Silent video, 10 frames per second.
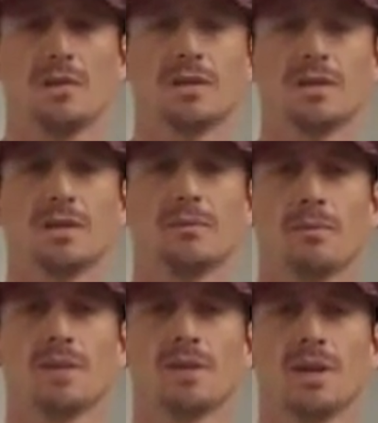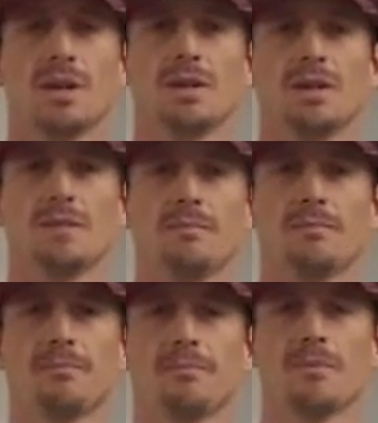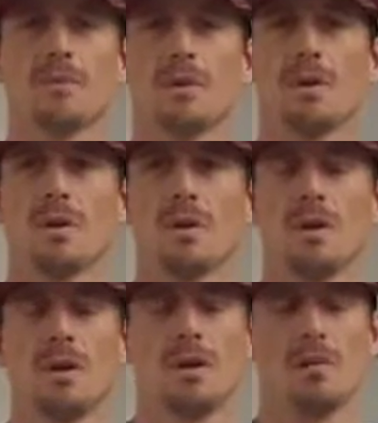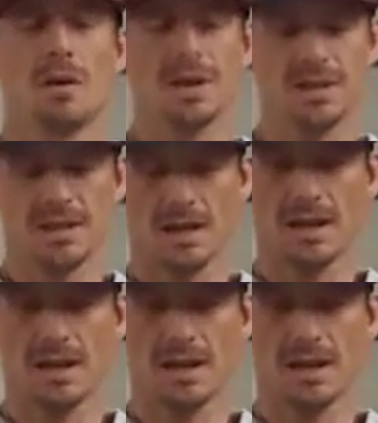things have really changed. But